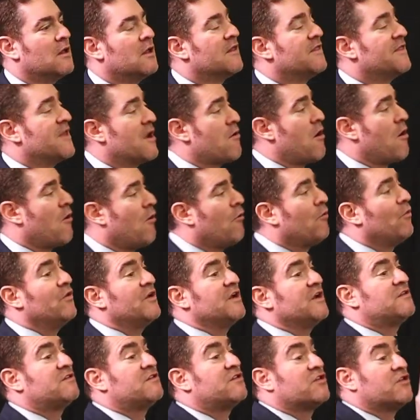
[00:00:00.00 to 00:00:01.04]
There are
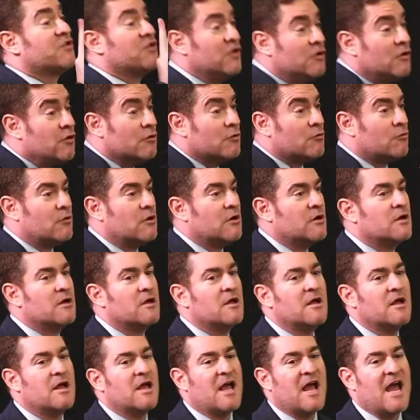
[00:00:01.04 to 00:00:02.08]
only two
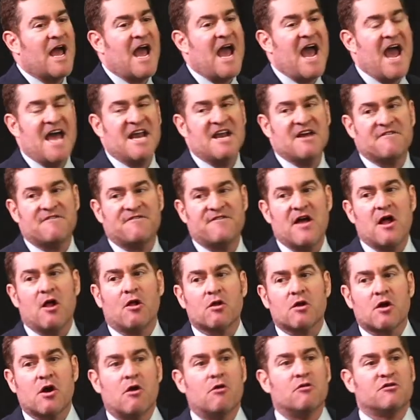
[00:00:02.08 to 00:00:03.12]

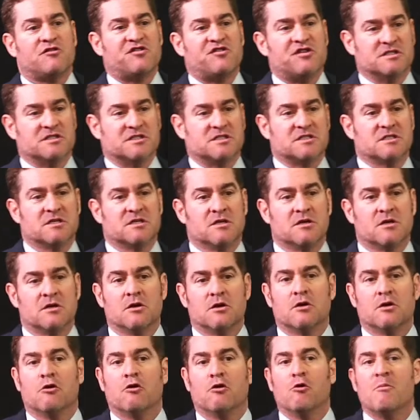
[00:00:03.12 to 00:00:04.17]
NFL coaches
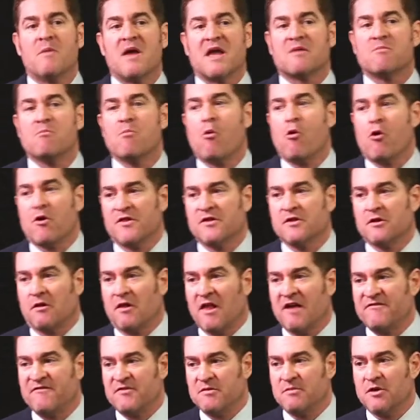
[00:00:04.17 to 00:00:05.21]
who make more than
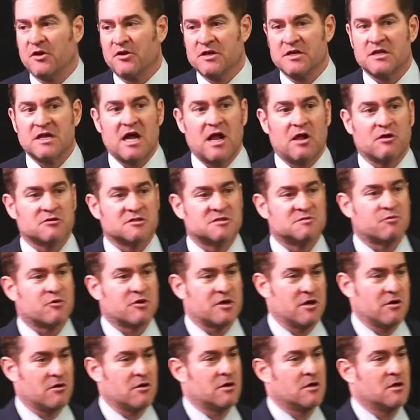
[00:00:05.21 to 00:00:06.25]
$11 million per
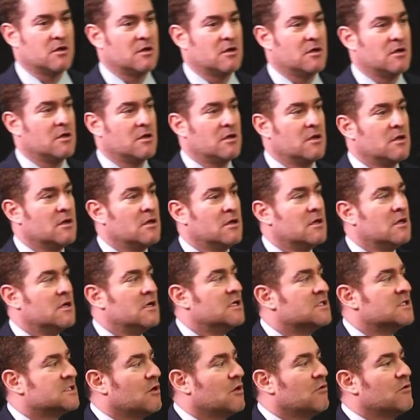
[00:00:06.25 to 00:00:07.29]
year.
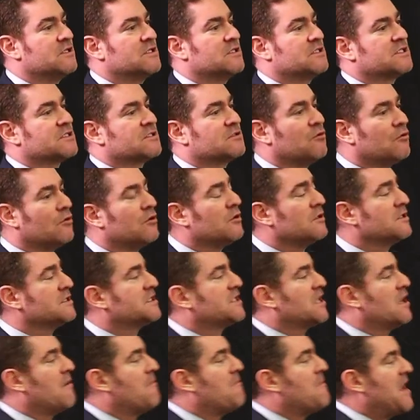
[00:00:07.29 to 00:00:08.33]
So in the schools
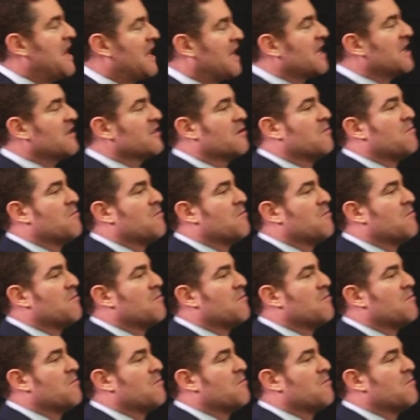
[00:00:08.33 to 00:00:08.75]
that are making the